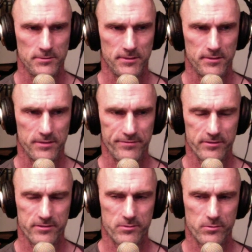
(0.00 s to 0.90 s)
Given a
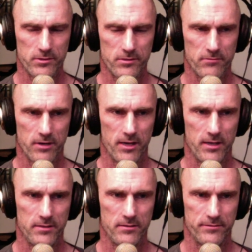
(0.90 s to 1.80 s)
sorted
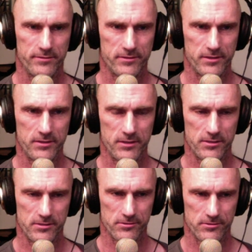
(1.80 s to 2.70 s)
array of distinct
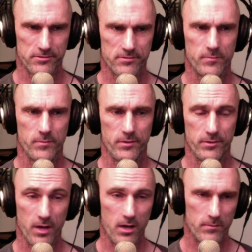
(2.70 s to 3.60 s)
integers,
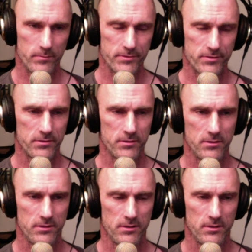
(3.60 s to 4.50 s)
nums,
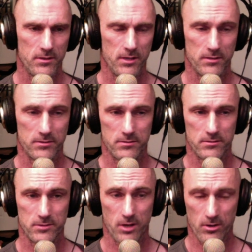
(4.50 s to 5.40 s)
and
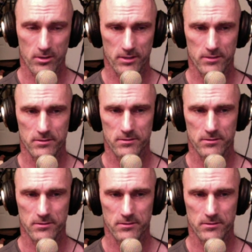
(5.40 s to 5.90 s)
target,